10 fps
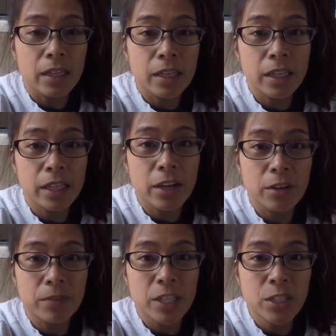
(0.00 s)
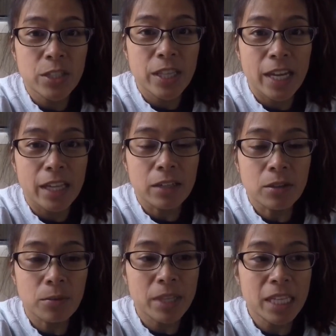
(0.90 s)
the RV so that
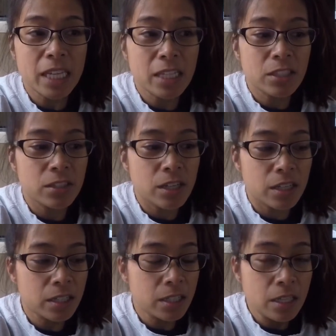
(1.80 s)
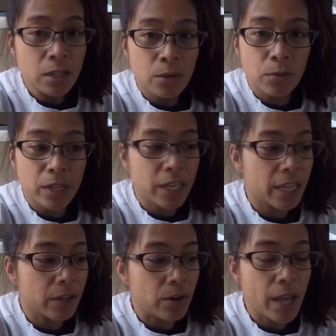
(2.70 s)
when the kids start working or
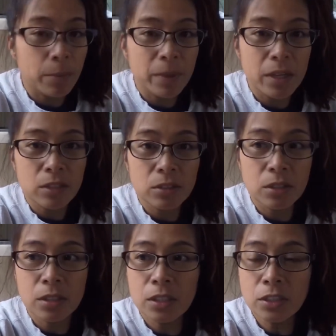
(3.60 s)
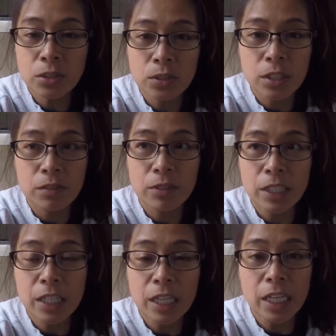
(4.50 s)
helping us do stuff in
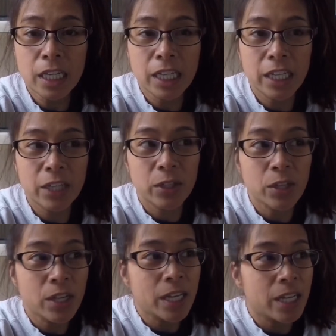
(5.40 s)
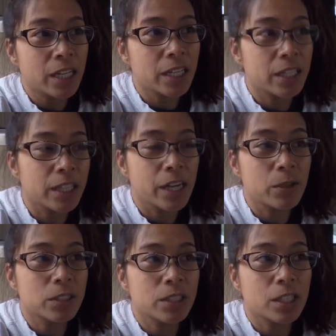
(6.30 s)
here, they don't
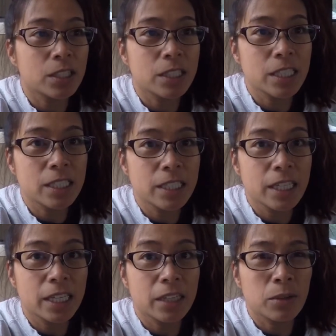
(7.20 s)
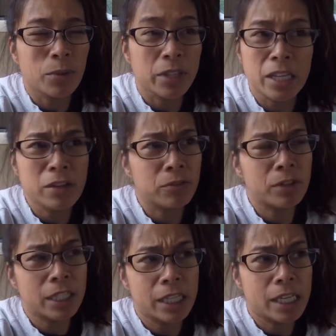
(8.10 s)
start sneezing. Well, they didn't really
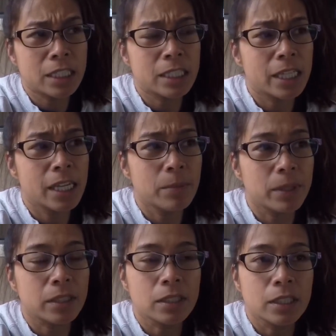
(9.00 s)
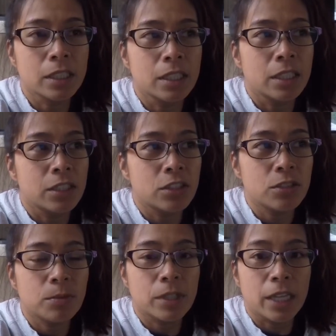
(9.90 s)
yesterday, but just want
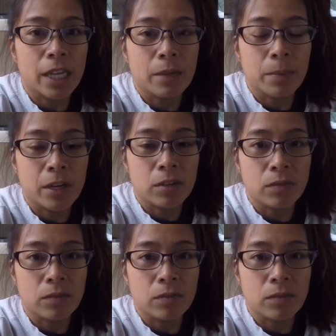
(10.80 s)
to get a bit of